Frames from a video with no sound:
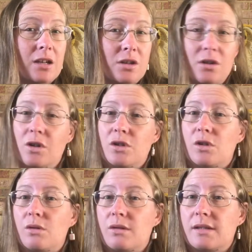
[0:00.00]
not
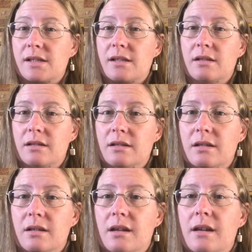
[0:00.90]
use.
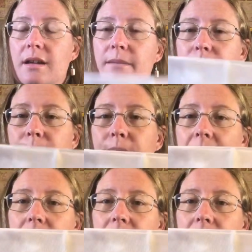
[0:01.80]
But